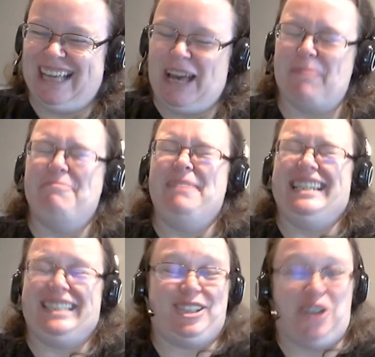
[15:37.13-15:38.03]
A
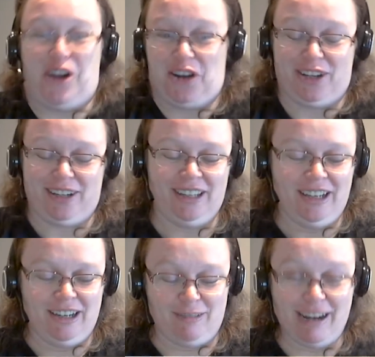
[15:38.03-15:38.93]
meat dog.
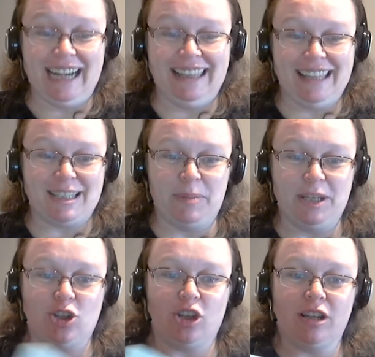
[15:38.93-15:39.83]
Really, that's the
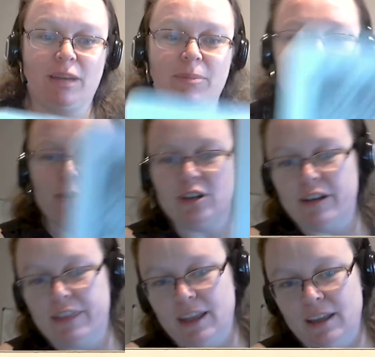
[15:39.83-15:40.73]
best you could come up with,
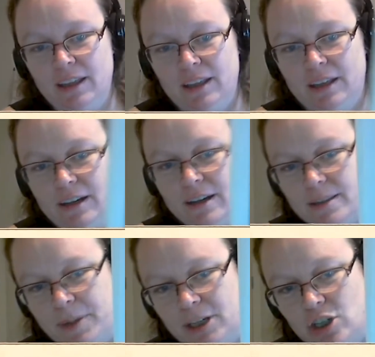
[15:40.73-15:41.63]
Dorothy? Here's a
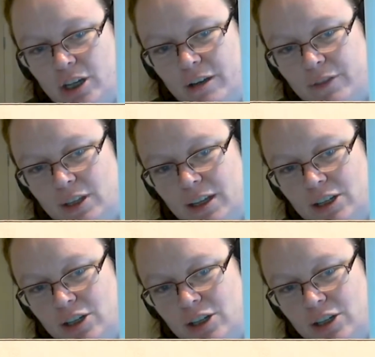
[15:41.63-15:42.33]
picture of the